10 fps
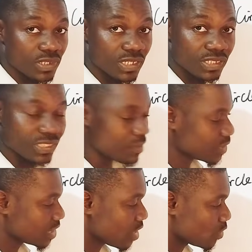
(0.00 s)
the
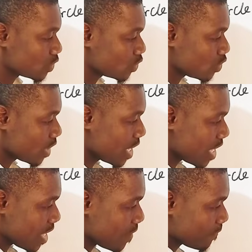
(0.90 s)
semicircle. So
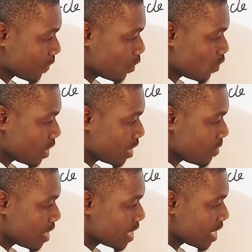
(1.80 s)
here we
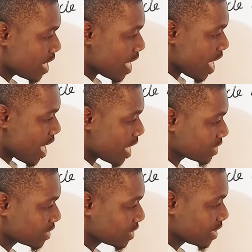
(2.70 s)
label here
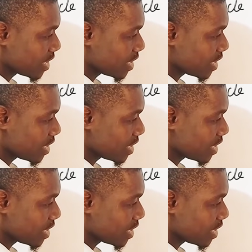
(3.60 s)
as